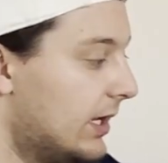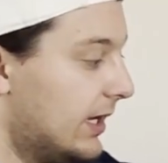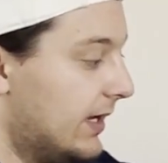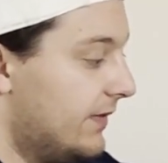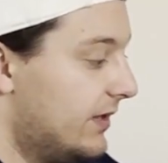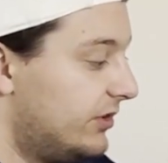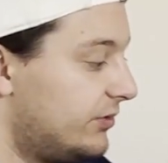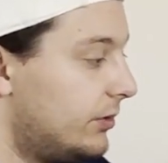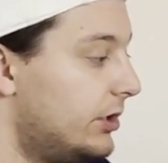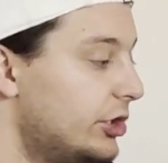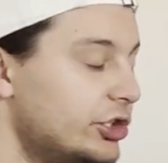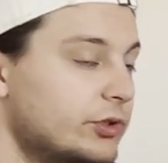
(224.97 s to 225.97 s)
In this
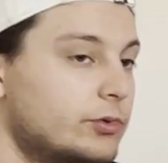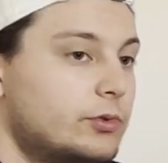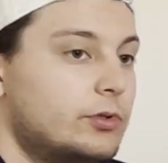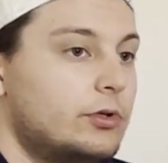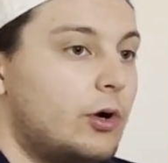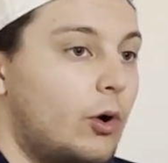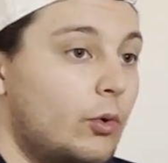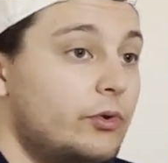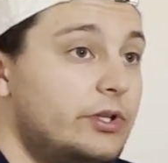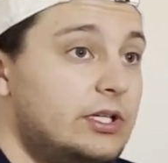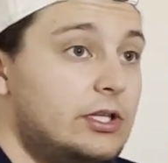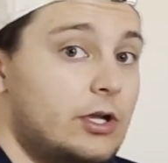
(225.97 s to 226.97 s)
one, you
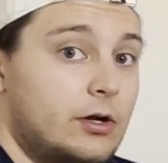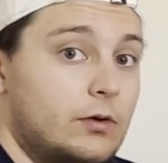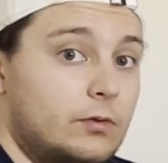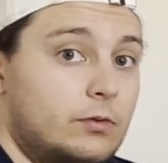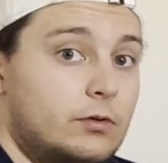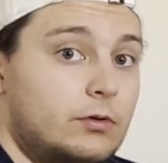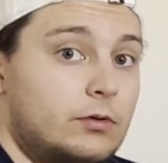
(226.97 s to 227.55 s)
only know